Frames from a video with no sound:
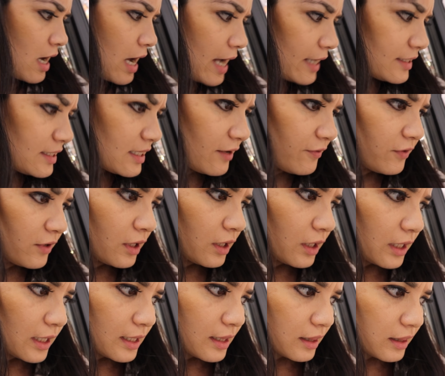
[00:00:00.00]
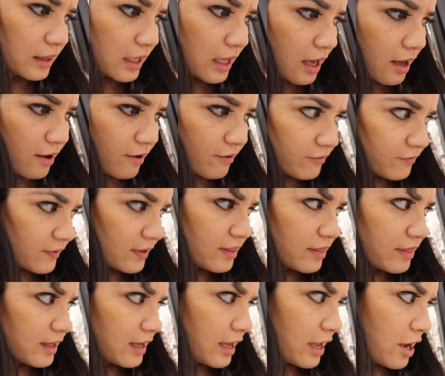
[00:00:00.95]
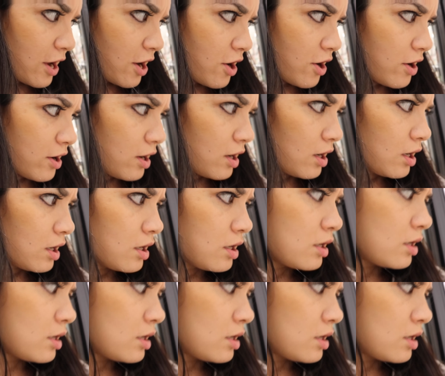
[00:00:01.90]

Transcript: I definitely love their